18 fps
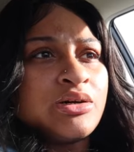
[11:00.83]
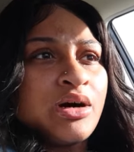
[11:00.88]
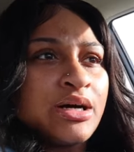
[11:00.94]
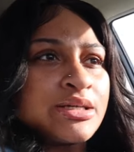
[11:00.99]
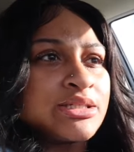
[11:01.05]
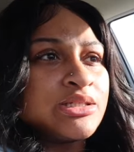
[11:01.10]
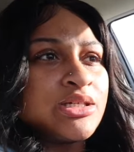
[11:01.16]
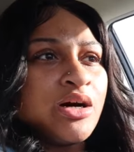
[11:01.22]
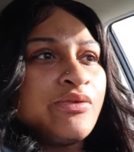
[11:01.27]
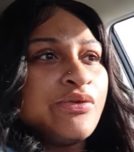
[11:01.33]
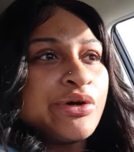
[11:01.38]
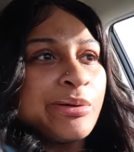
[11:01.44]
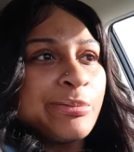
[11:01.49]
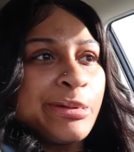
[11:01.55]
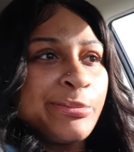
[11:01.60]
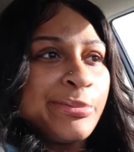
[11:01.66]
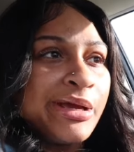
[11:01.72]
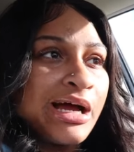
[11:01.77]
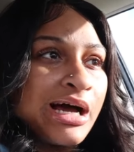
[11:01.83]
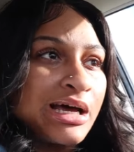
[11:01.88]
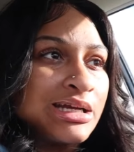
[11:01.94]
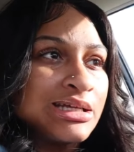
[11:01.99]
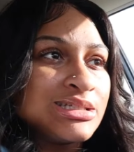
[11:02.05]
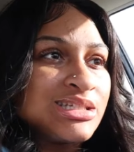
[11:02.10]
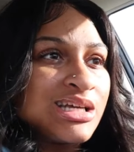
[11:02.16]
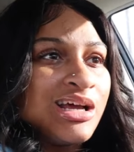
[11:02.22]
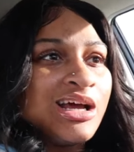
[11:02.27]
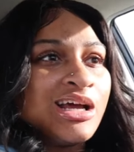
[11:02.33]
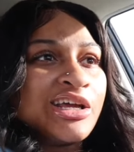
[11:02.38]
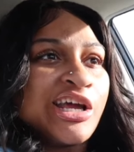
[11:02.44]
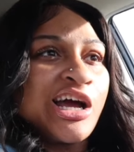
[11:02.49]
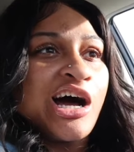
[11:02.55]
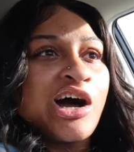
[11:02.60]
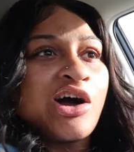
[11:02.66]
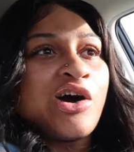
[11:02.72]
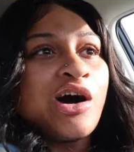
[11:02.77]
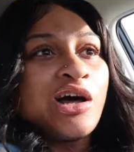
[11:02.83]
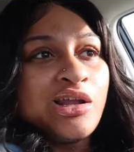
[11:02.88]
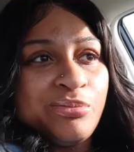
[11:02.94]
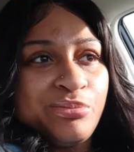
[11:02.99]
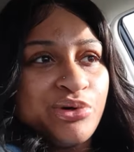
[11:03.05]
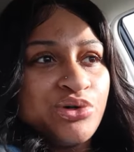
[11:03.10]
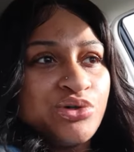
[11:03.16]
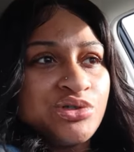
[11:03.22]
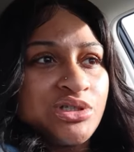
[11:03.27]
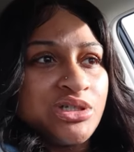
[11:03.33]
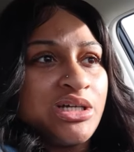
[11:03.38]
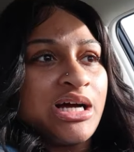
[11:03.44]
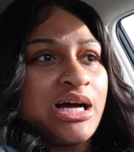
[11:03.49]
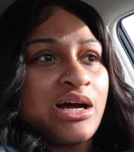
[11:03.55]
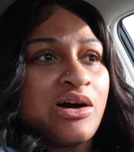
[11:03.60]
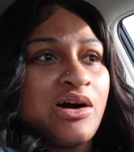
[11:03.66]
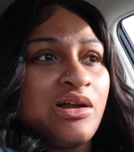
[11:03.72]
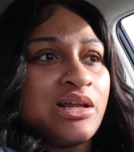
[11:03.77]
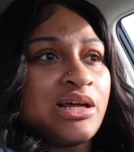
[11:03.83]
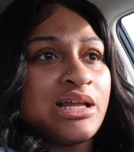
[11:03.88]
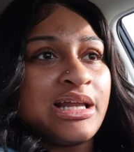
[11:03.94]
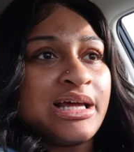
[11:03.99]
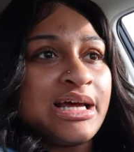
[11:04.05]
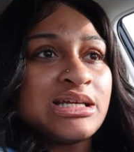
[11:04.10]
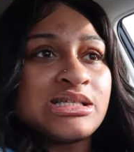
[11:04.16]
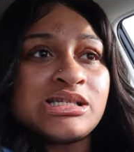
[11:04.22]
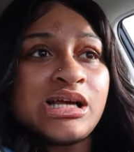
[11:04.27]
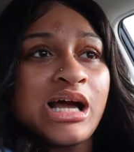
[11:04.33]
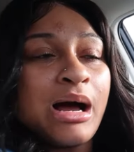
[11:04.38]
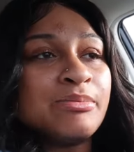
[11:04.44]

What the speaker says: crossing over, I'm gonna be honest. Y'all call it bougie, y'all call it classy.